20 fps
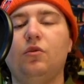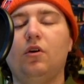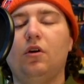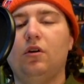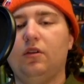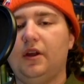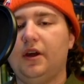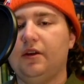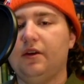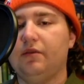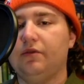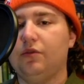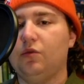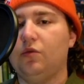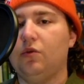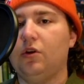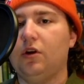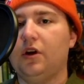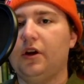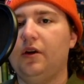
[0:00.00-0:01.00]
a lot of the
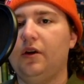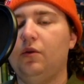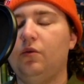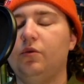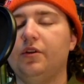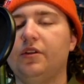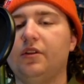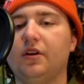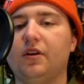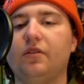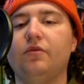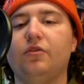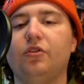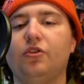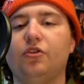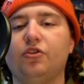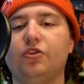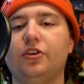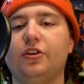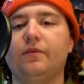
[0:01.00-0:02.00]
work with the
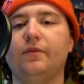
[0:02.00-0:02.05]
conversion.